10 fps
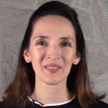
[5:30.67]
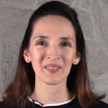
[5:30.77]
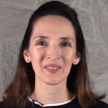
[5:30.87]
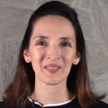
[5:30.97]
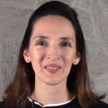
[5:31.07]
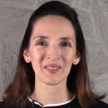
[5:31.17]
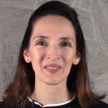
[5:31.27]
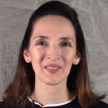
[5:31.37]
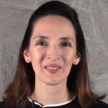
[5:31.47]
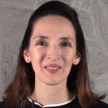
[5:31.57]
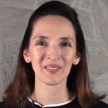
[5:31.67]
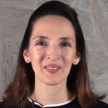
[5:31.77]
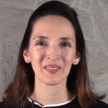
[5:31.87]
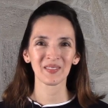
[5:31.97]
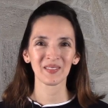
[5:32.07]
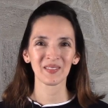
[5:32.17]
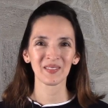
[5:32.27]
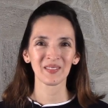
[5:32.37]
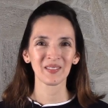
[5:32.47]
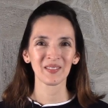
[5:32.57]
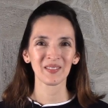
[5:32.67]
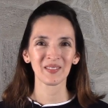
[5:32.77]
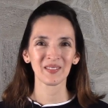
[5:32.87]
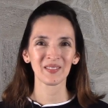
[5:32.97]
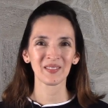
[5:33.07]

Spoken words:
(silence)